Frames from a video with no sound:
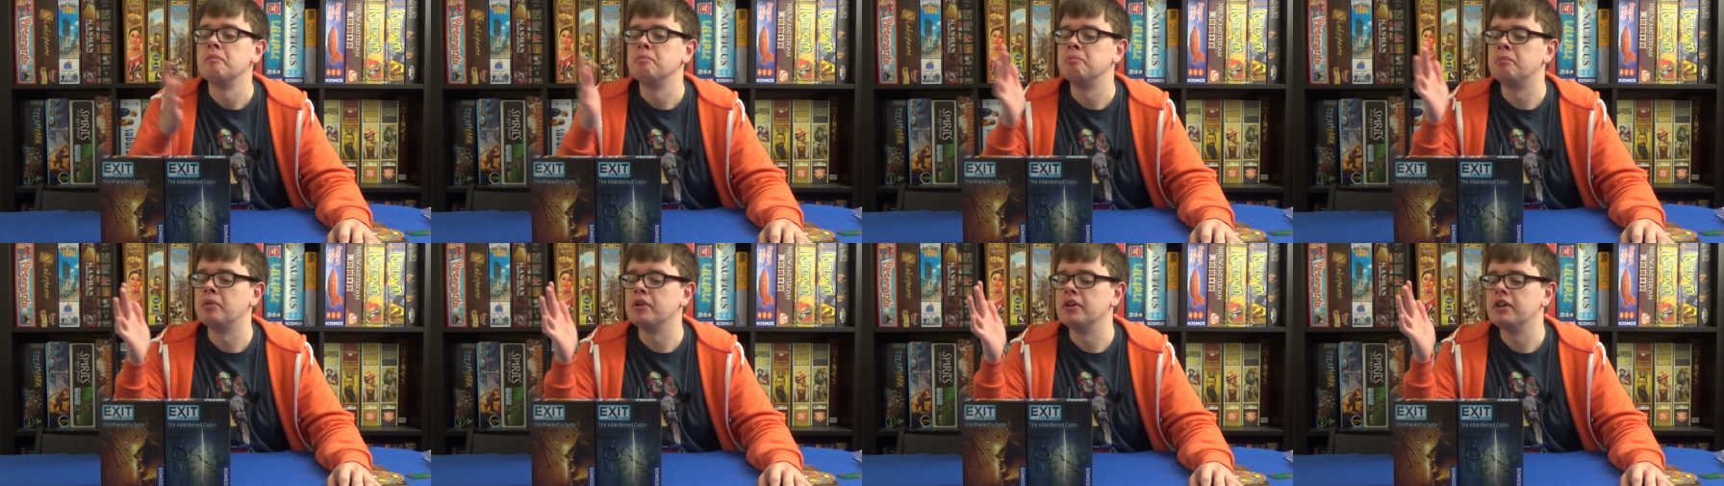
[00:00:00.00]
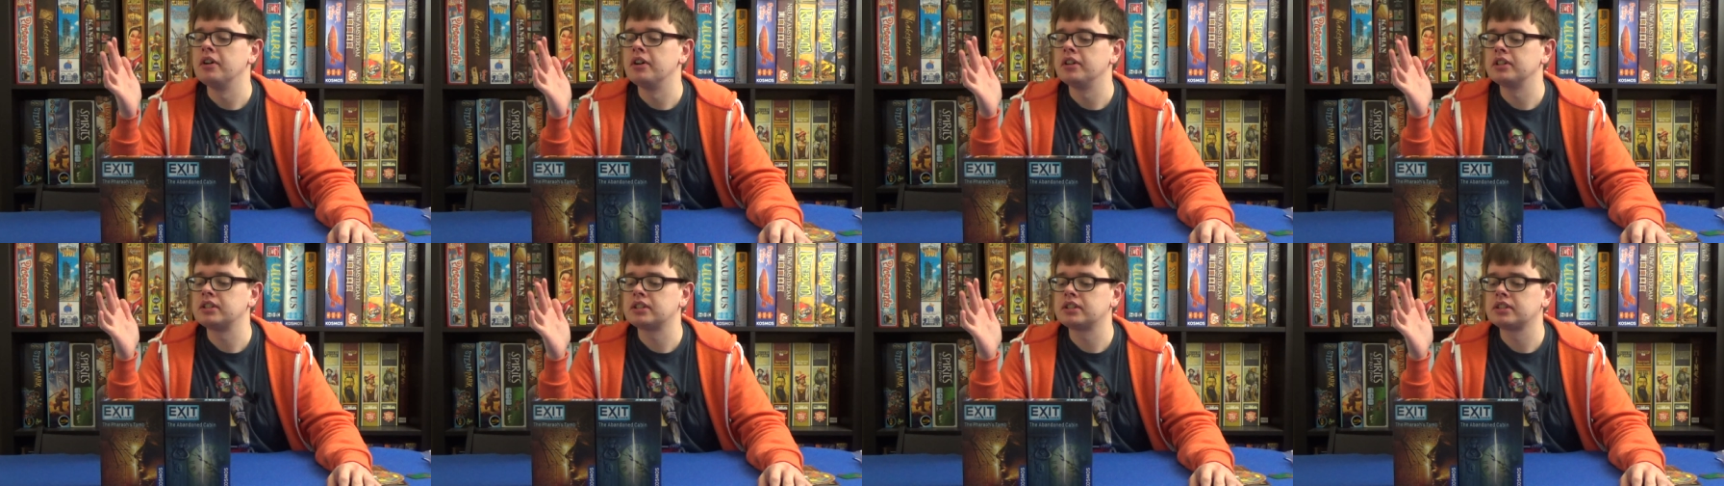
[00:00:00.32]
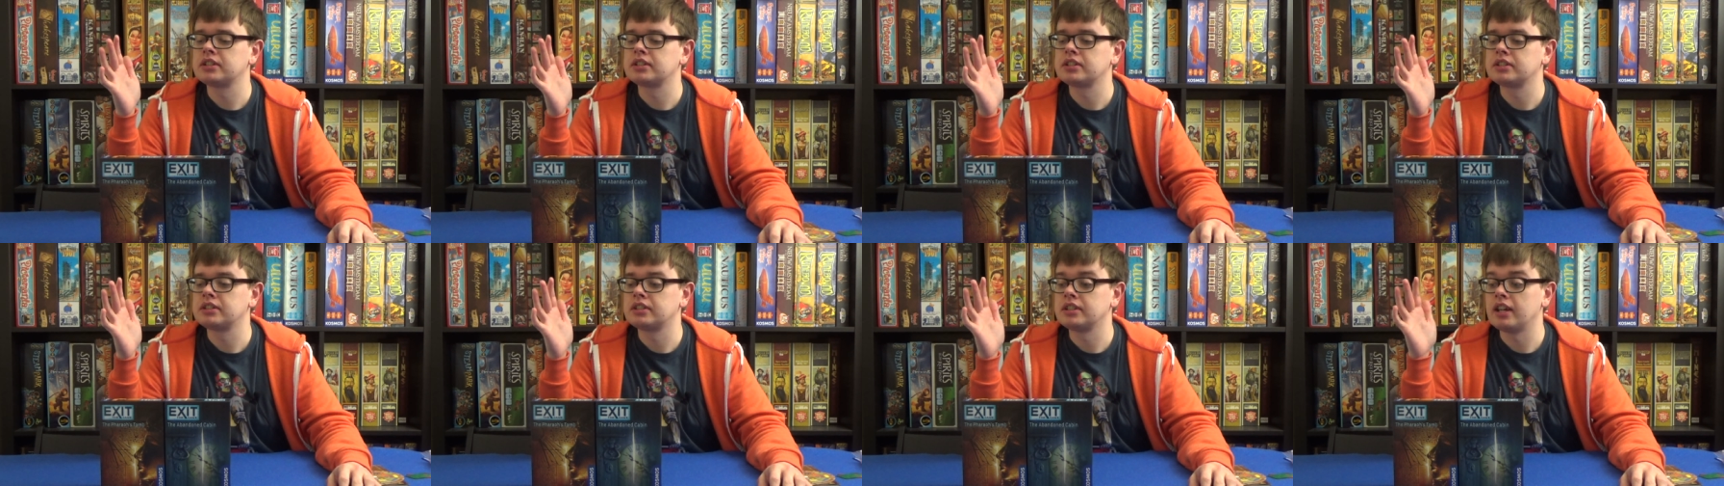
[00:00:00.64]
but
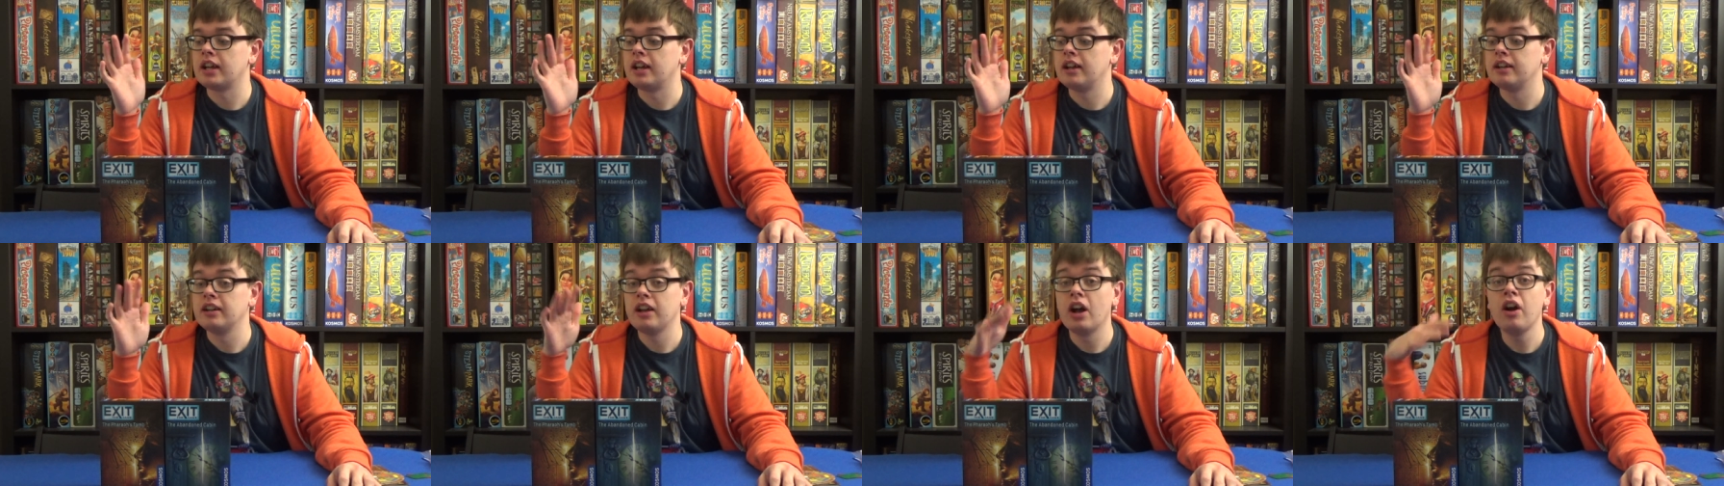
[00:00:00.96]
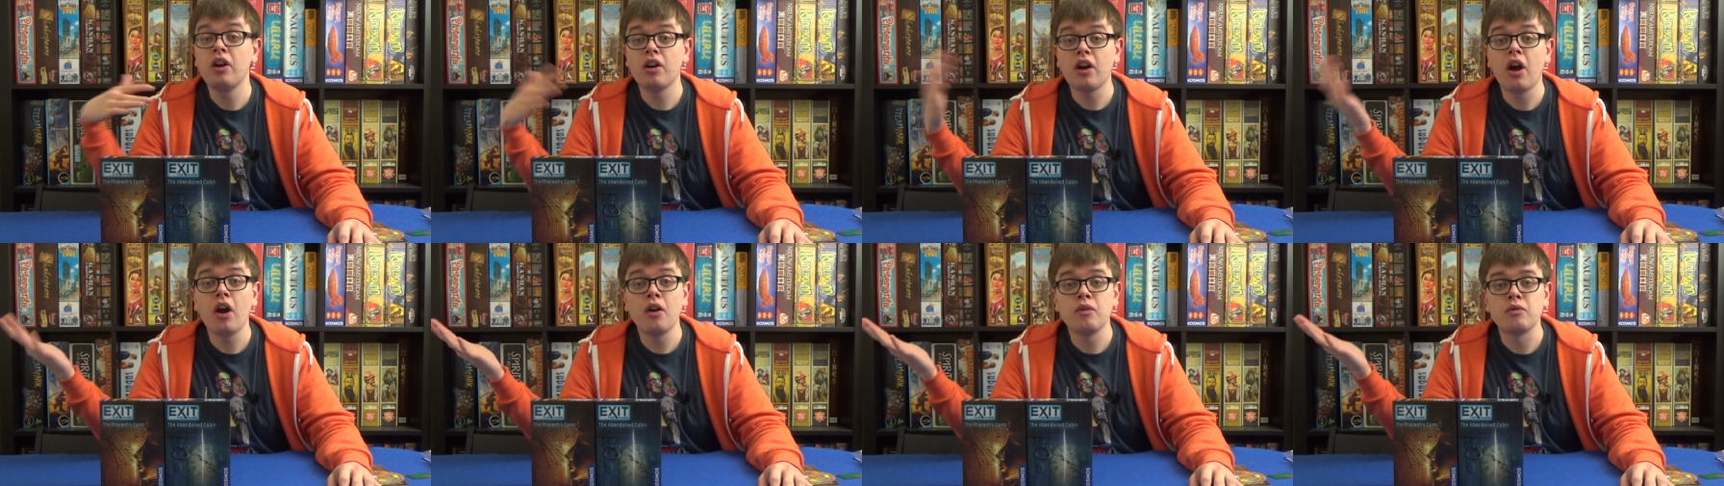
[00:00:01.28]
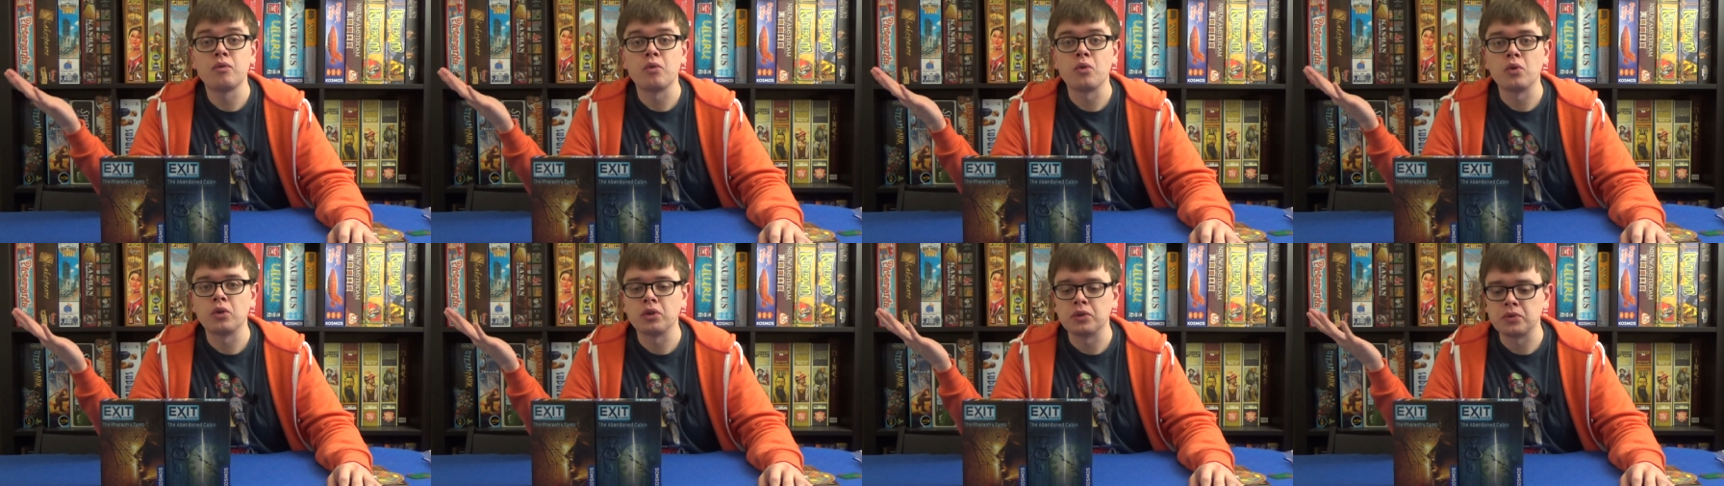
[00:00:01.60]

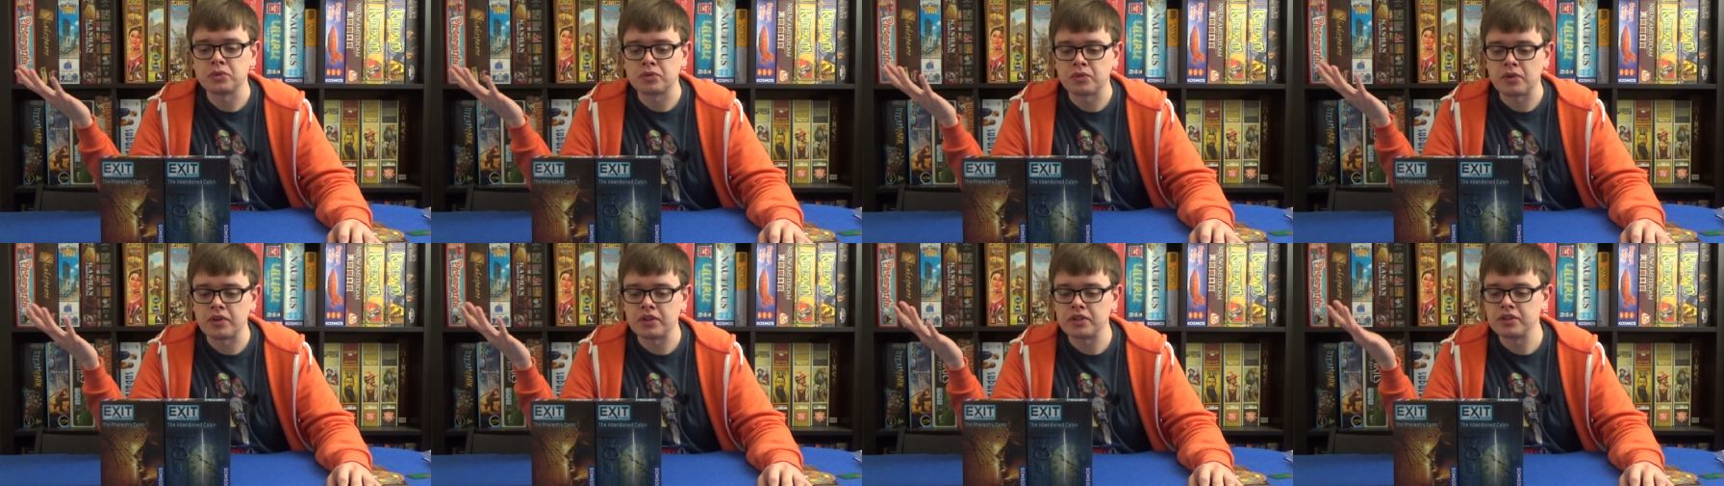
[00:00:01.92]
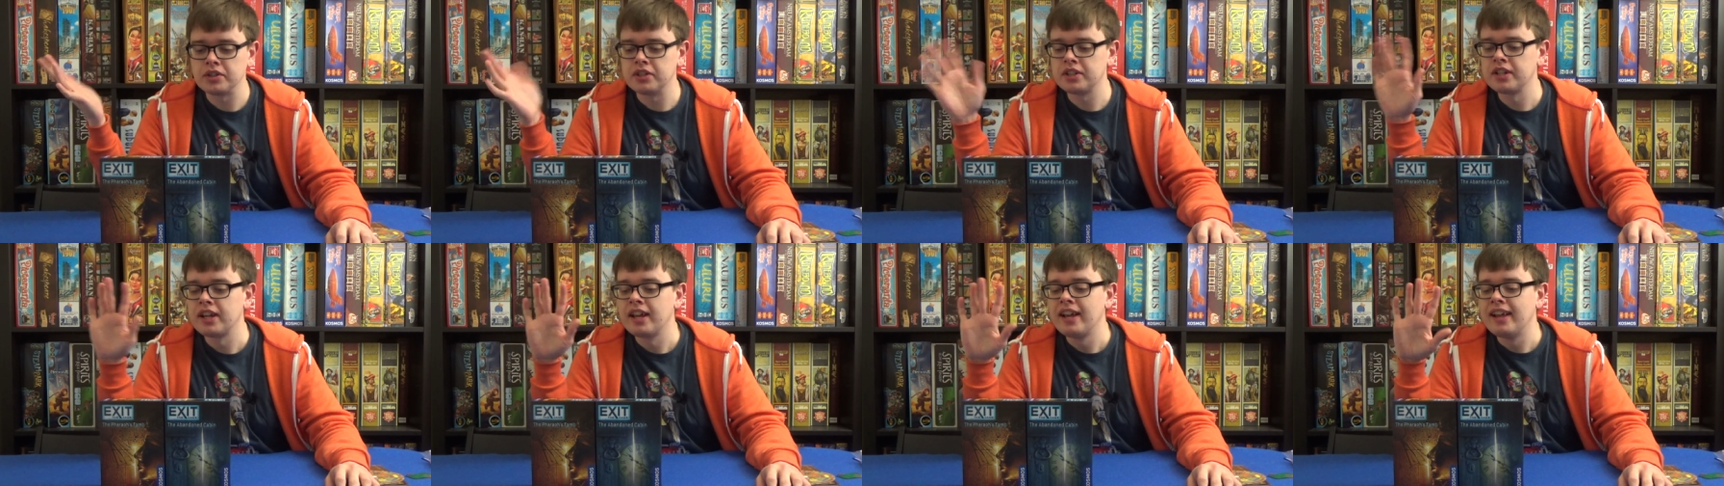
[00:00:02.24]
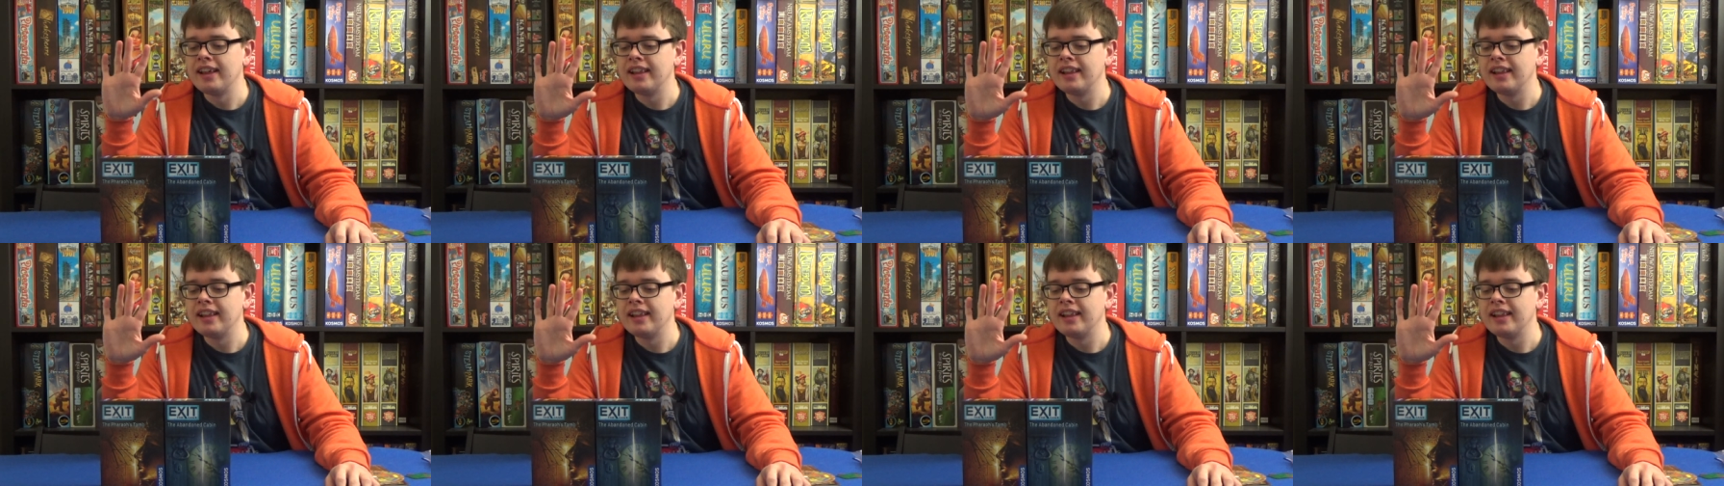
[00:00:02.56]
overall it was very good.